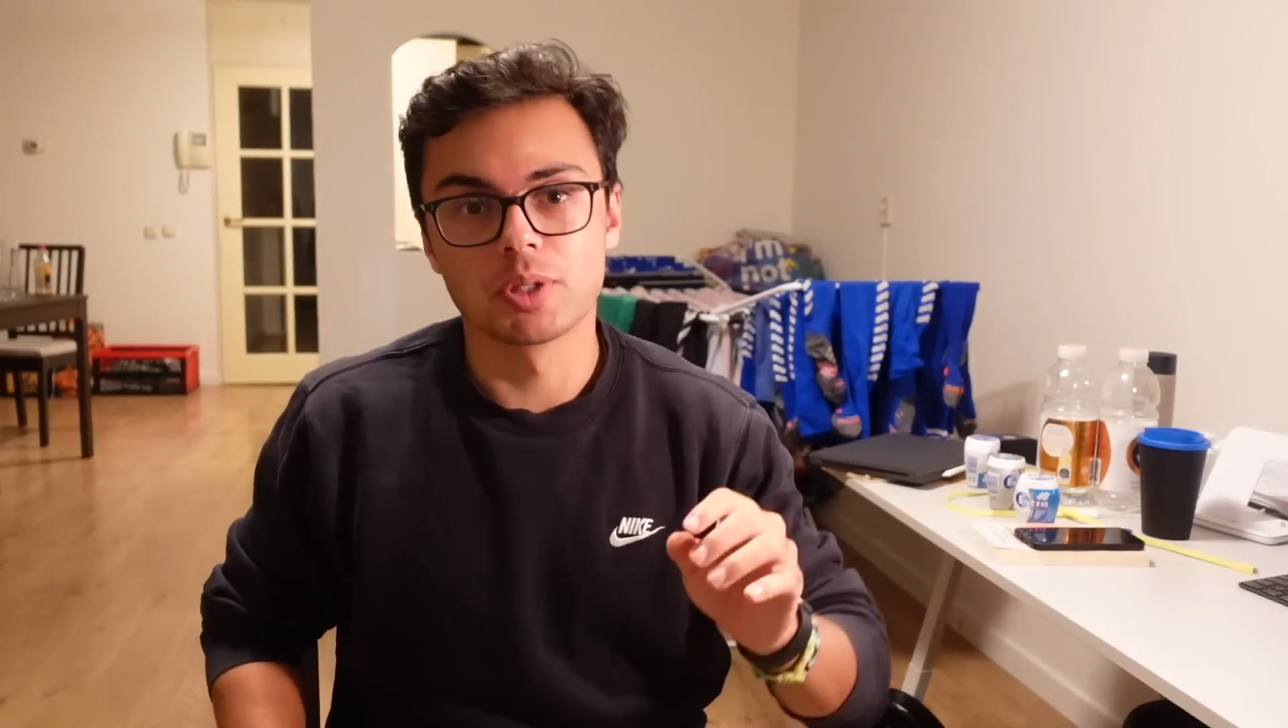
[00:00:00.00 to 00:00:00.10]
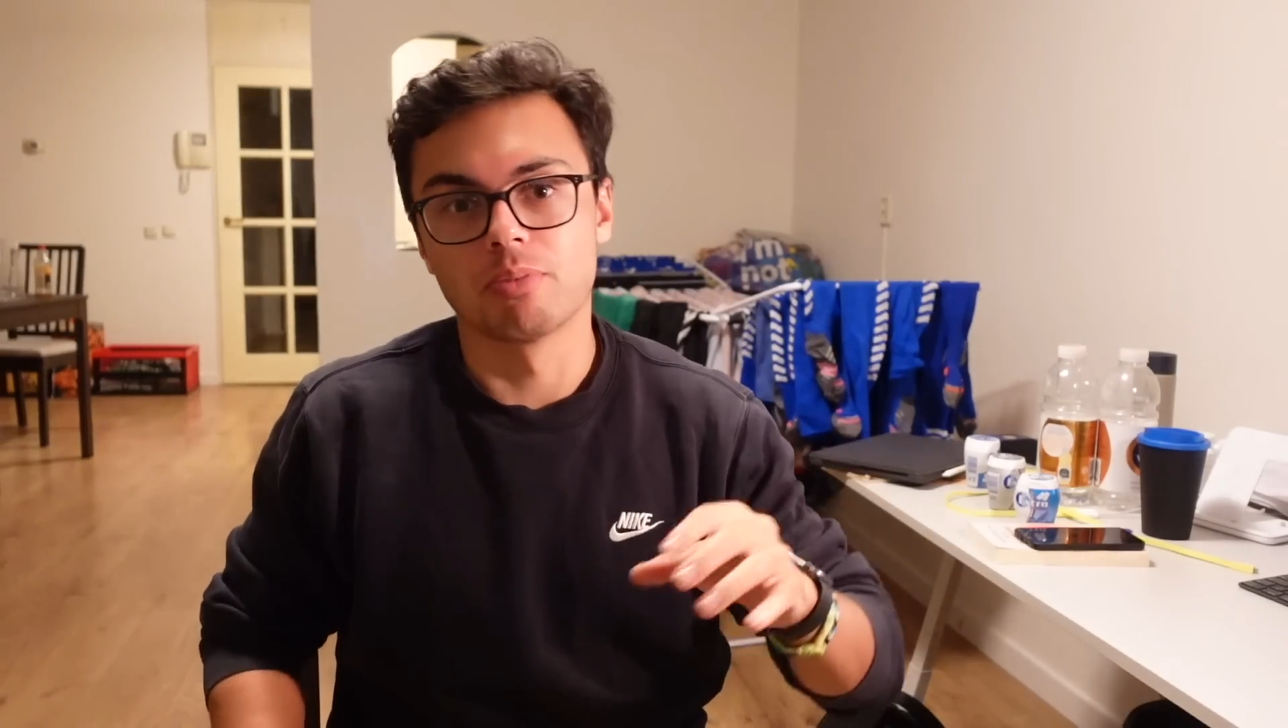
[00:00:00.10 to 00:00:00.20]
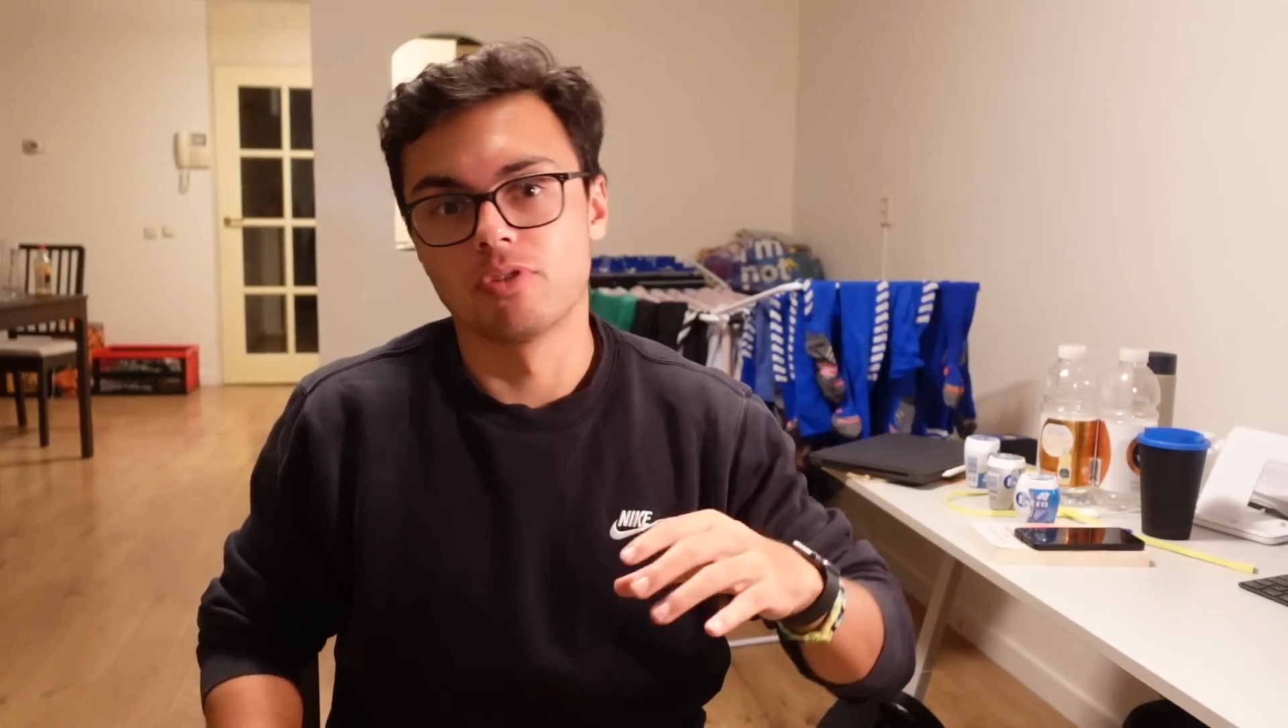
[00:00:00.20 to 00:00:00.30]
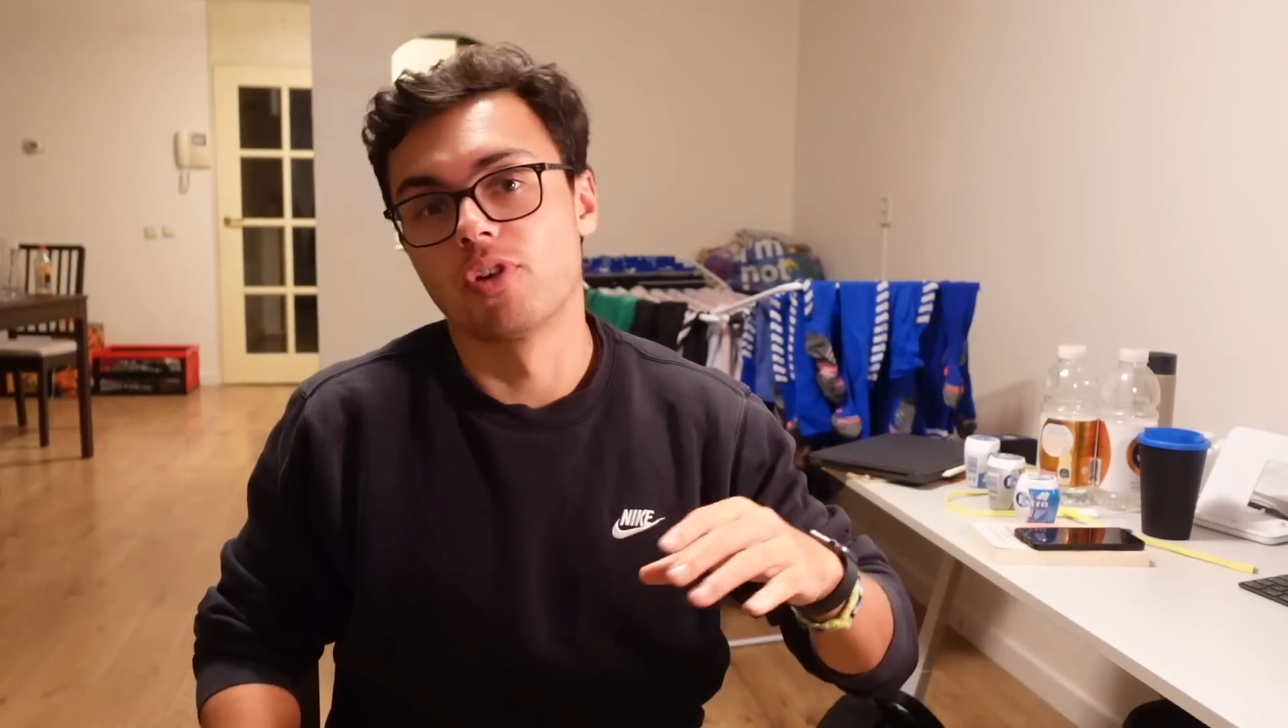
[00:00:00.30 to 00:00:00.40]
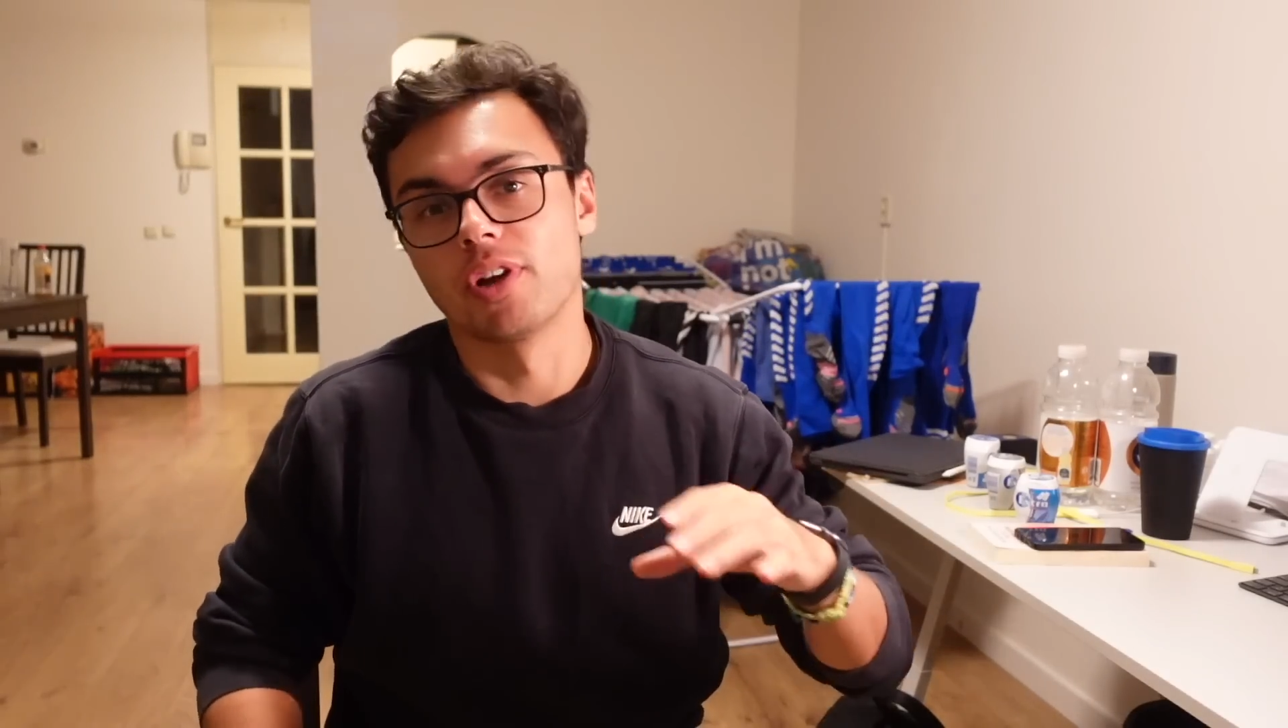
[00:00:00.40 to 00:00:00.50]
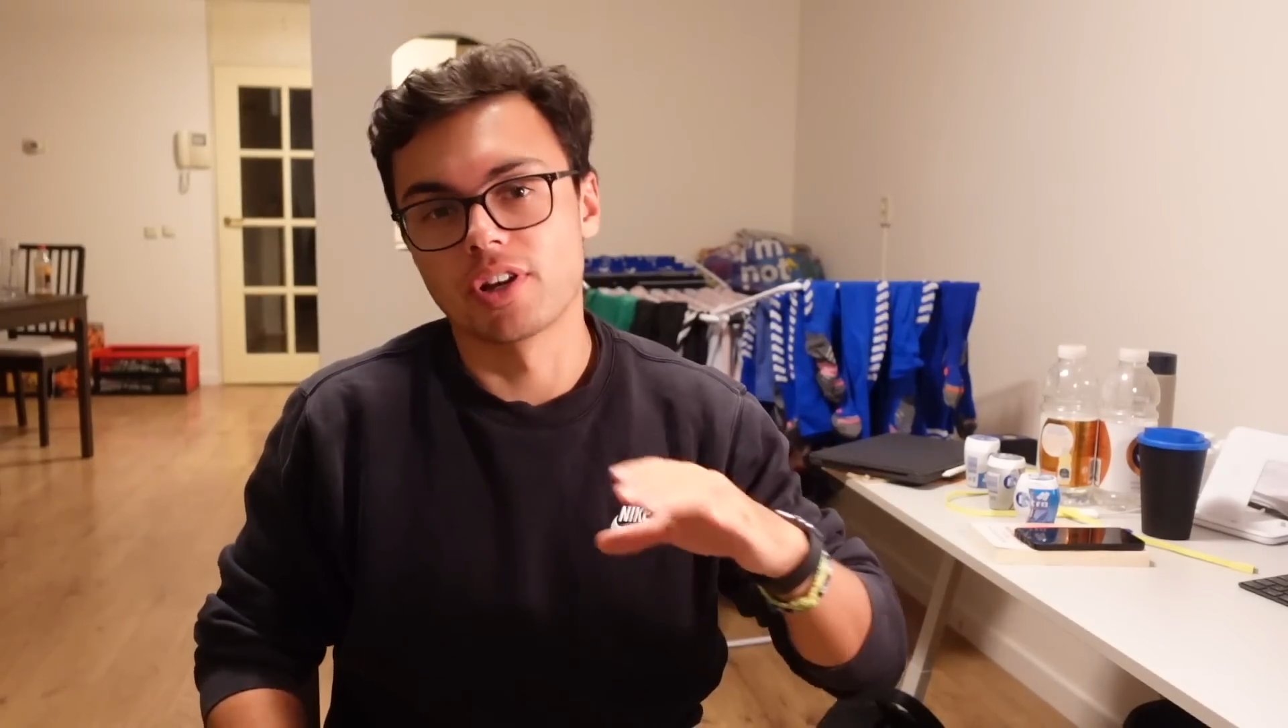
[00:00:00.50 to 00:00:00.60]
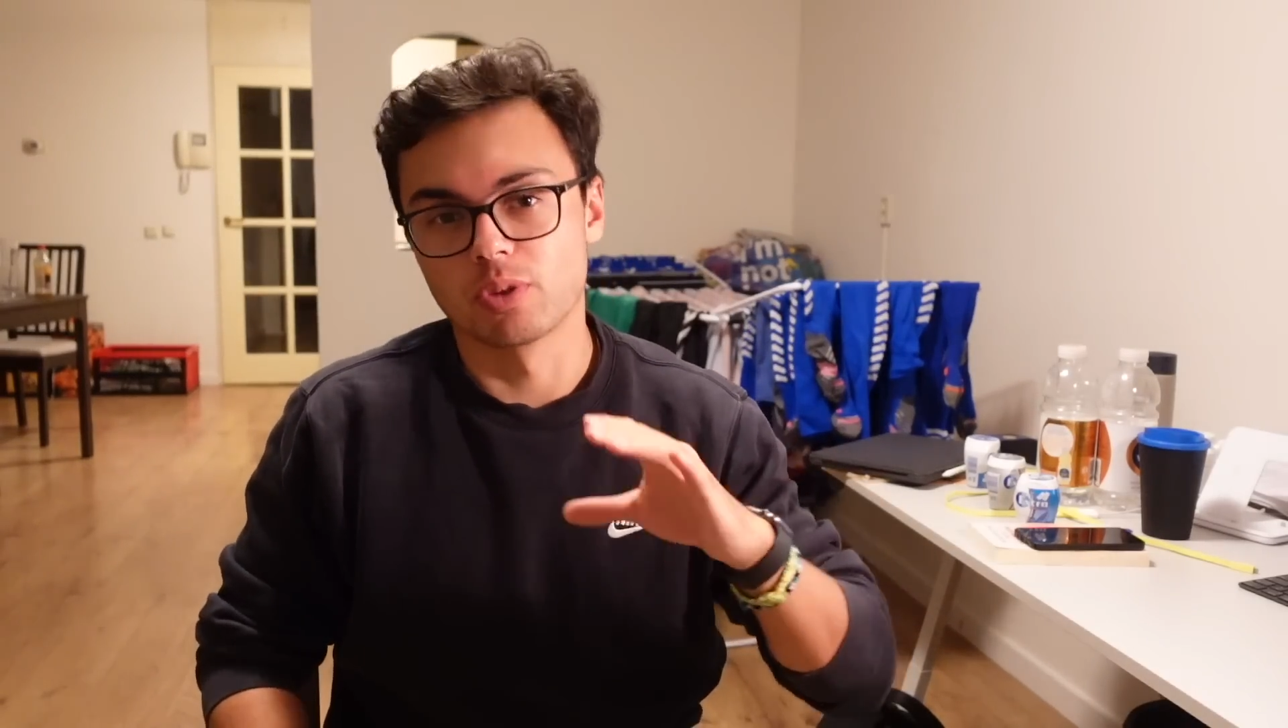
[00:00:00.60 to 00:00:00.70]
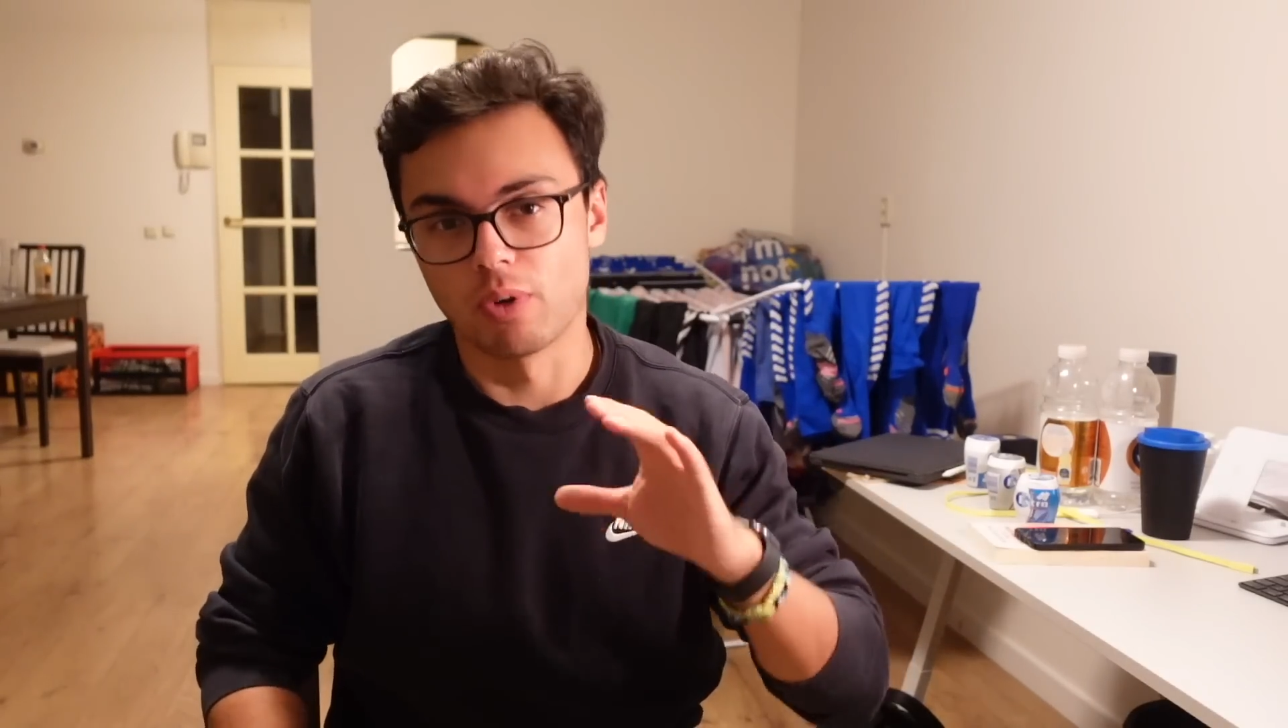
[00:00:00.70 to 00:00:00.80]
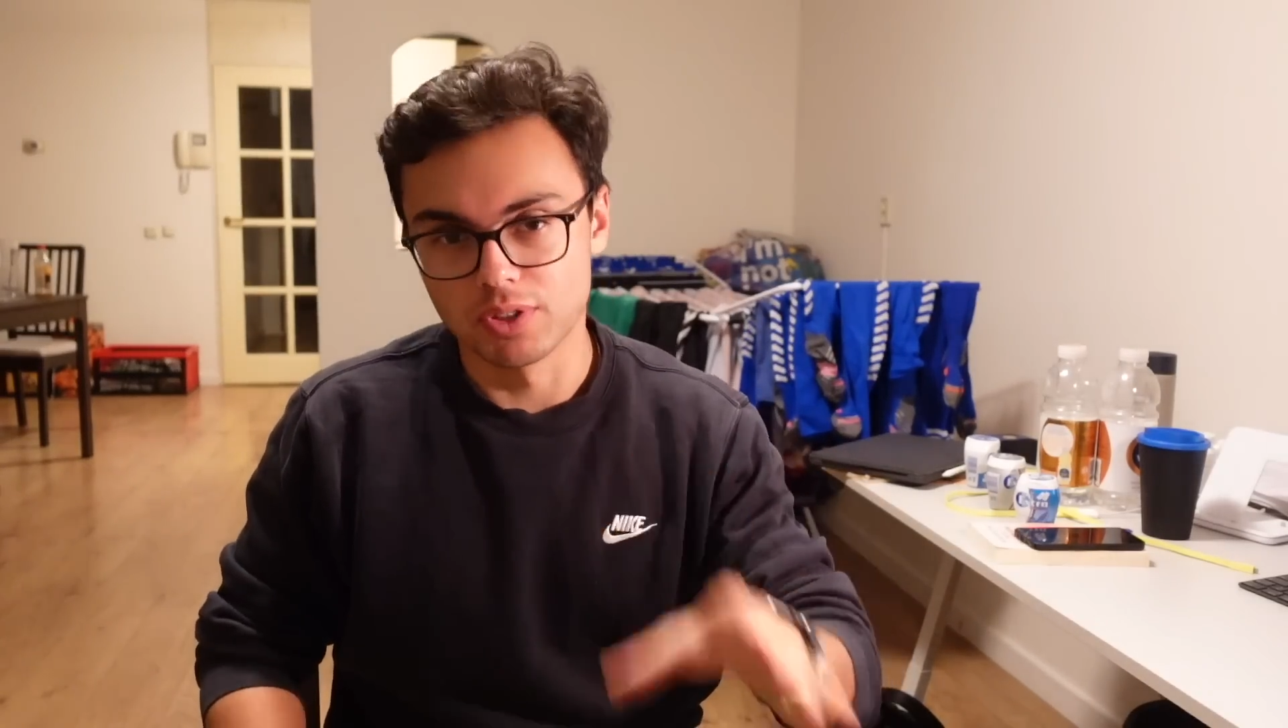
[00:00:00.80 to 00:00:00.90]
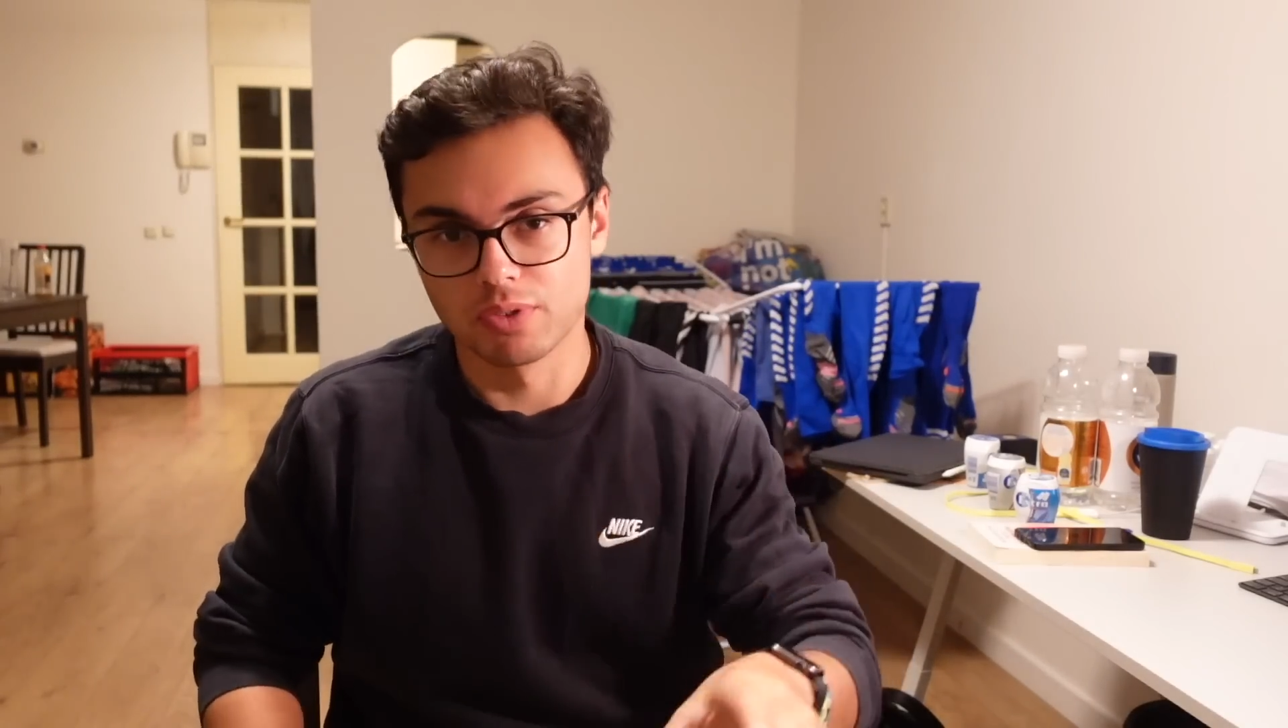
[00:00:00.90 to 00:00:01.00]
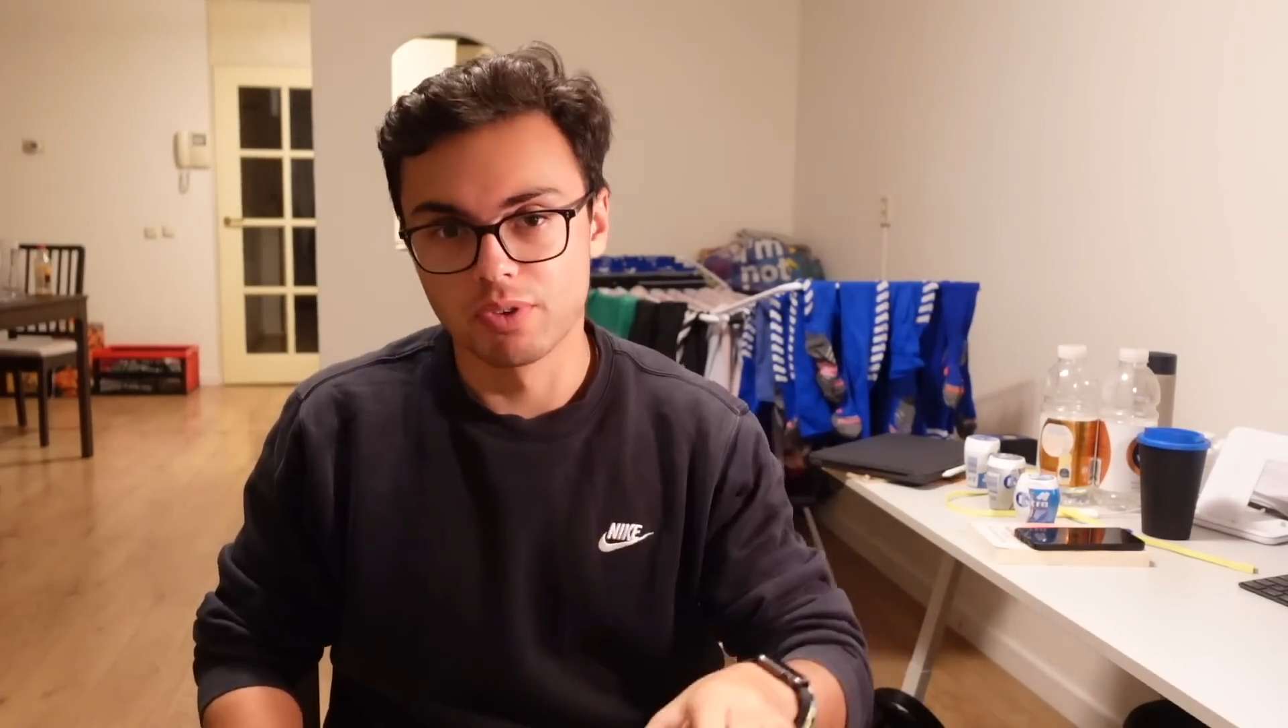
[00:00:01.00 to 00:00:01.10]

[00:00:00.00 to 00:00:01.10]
before you actually watch this